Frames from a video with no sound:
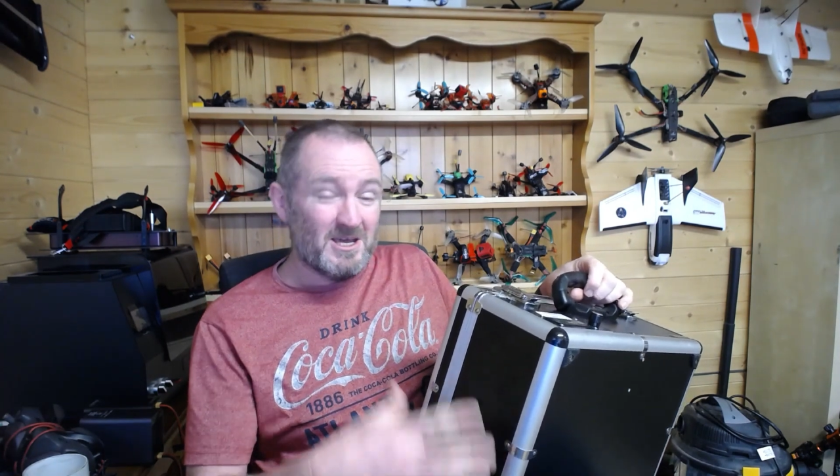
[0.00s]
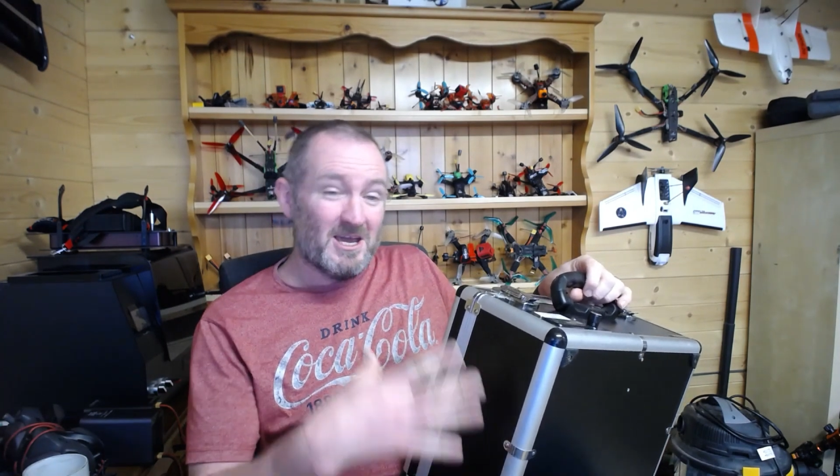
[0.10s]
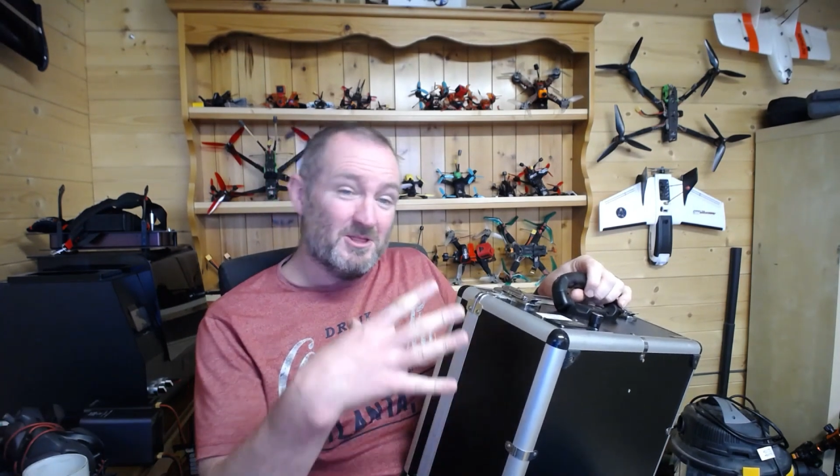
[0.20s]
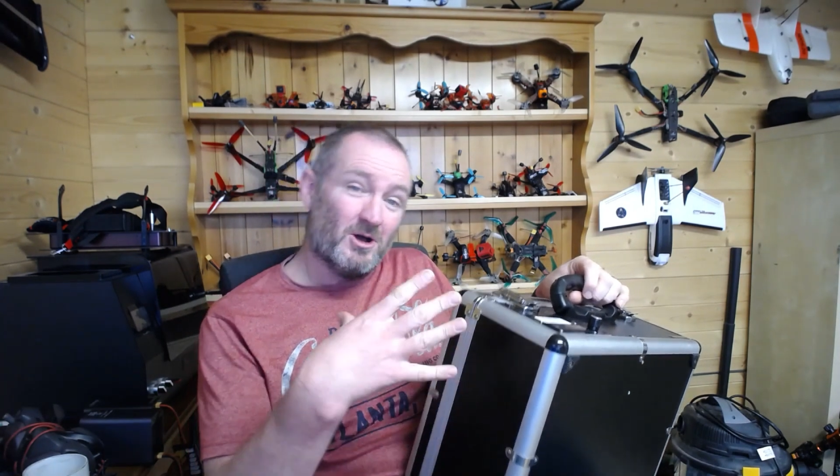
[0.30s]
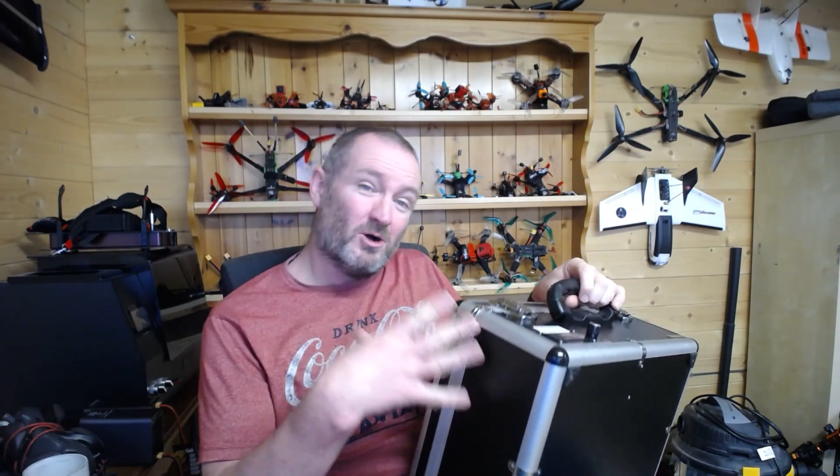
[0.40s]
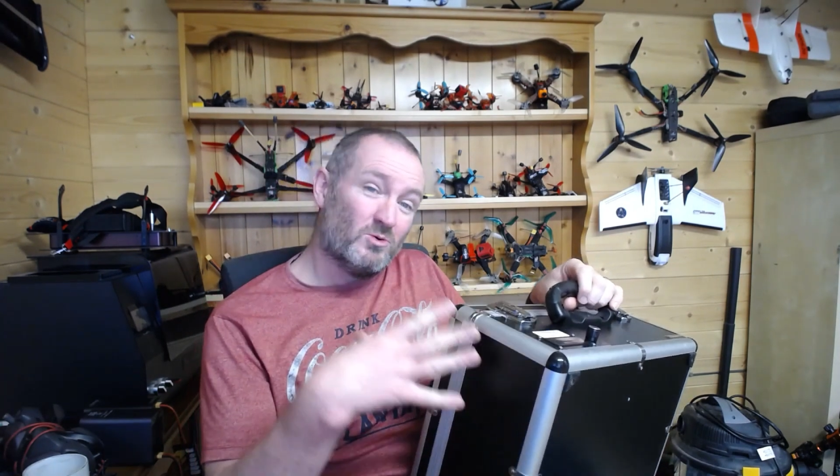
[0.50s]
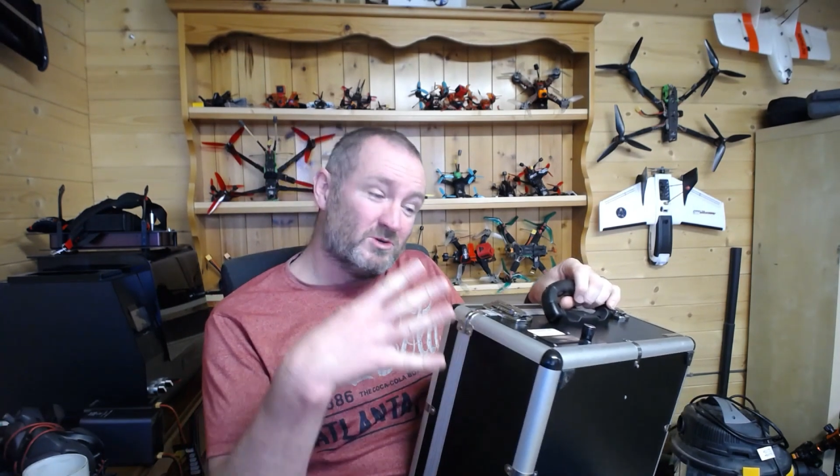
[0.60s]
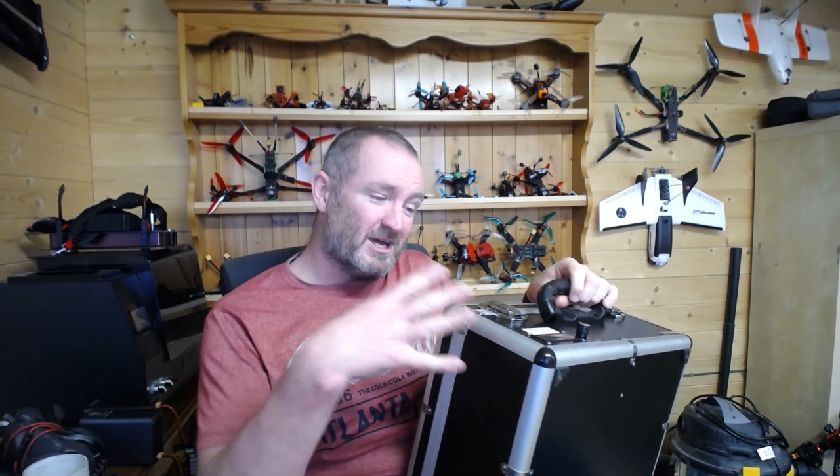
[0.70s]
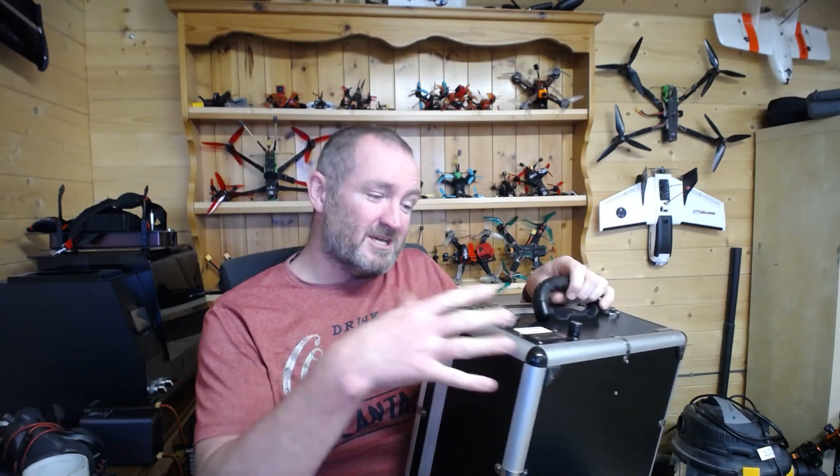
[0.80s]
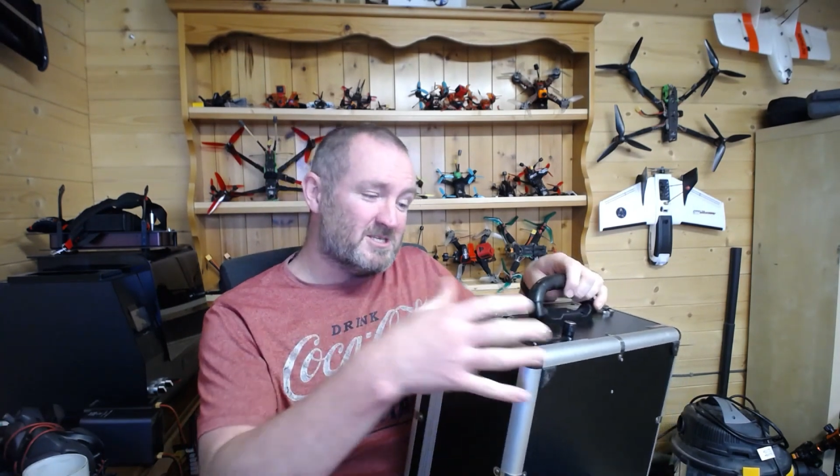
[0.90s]
and the
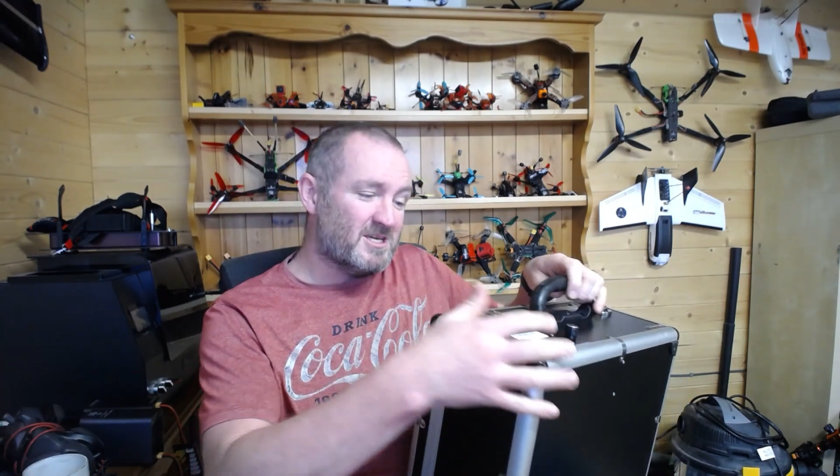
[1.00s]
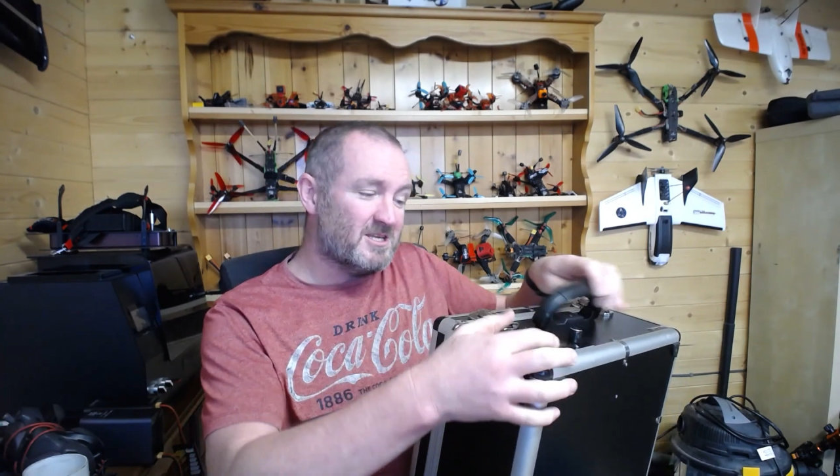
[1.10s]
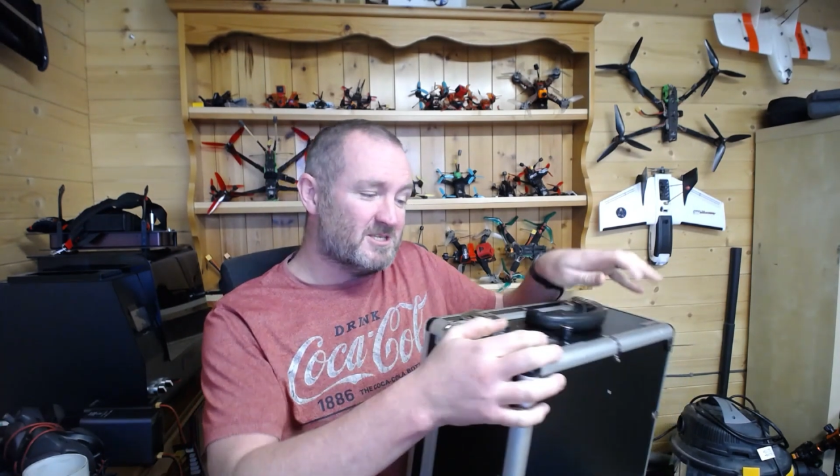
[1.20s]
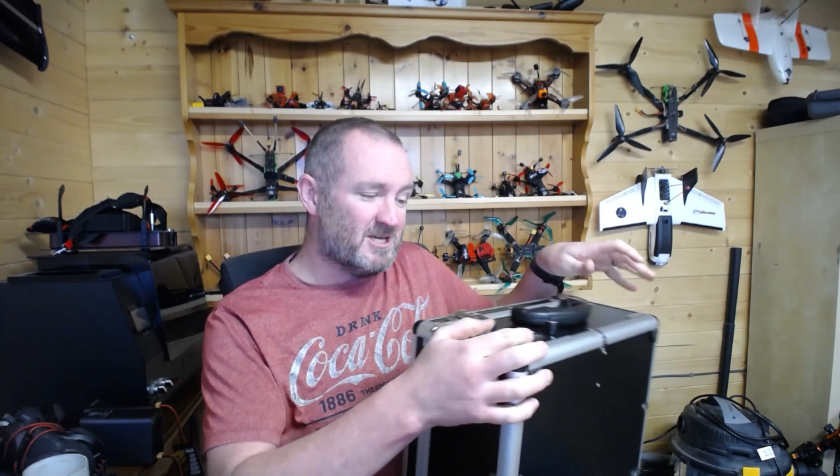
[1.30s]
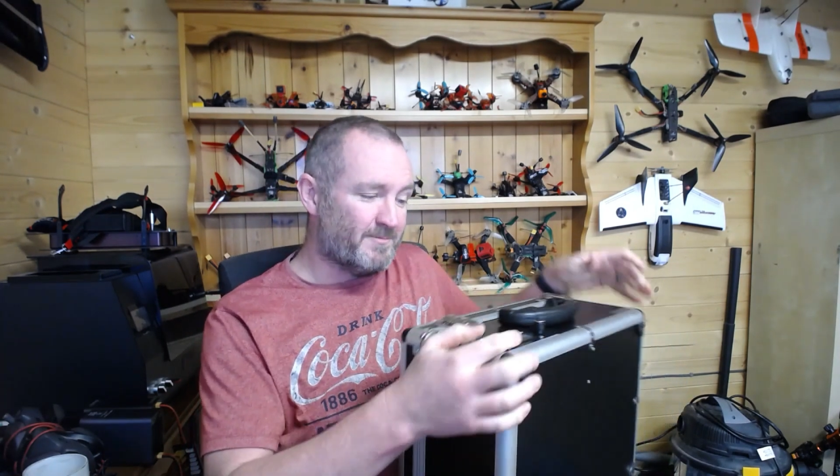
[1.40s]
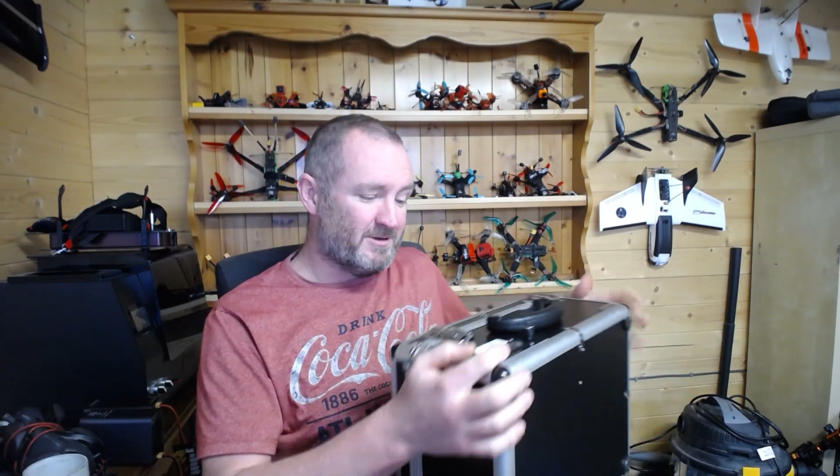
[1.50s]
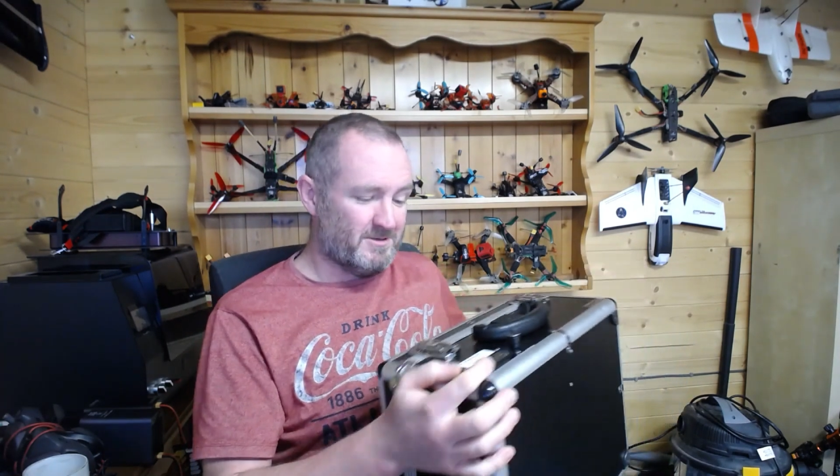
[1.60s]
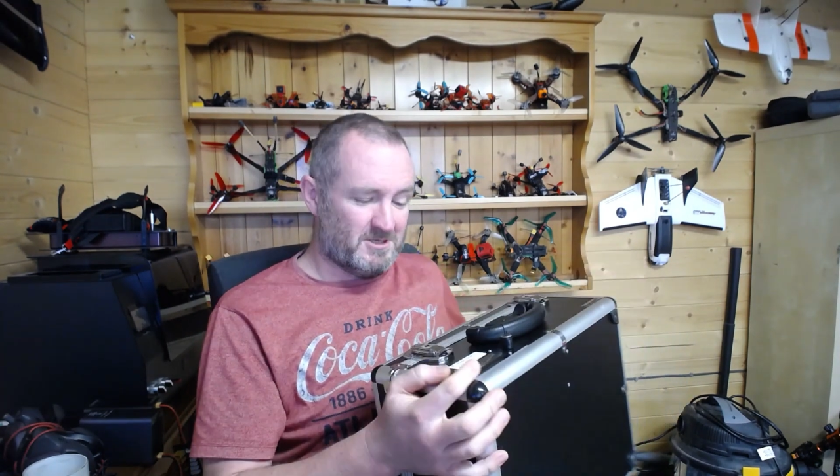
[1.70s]
whole case heats up.